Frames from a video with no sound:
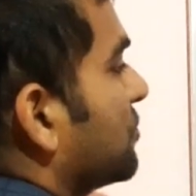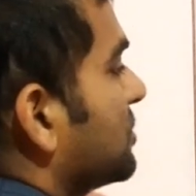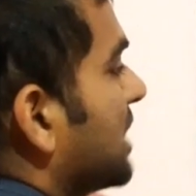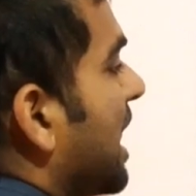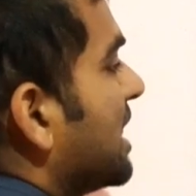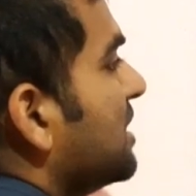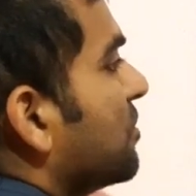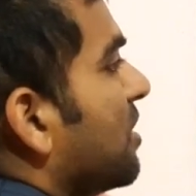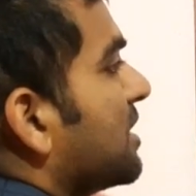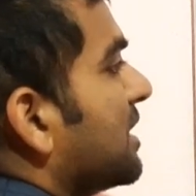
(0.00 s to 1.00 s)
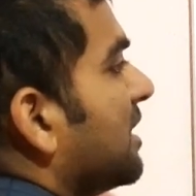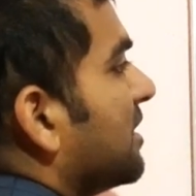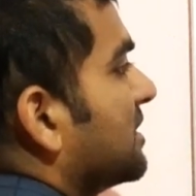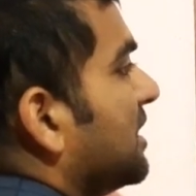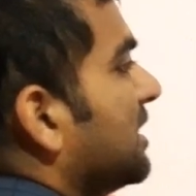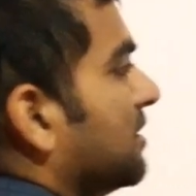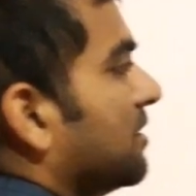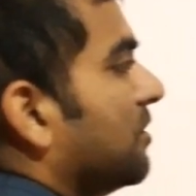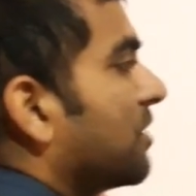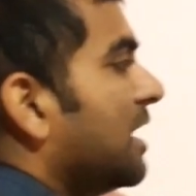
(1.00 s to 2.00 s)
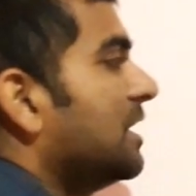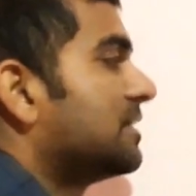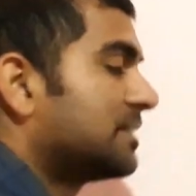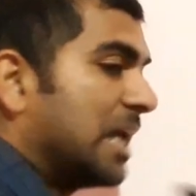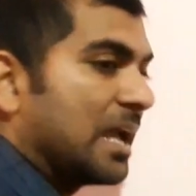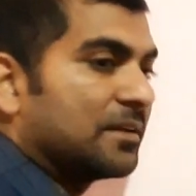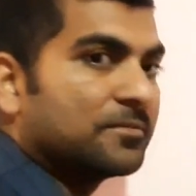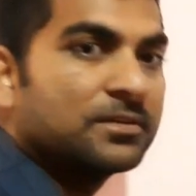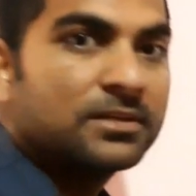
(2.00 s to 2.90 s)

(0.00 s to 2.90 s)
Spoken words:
So sine, don't read sin. Okay, it's sine.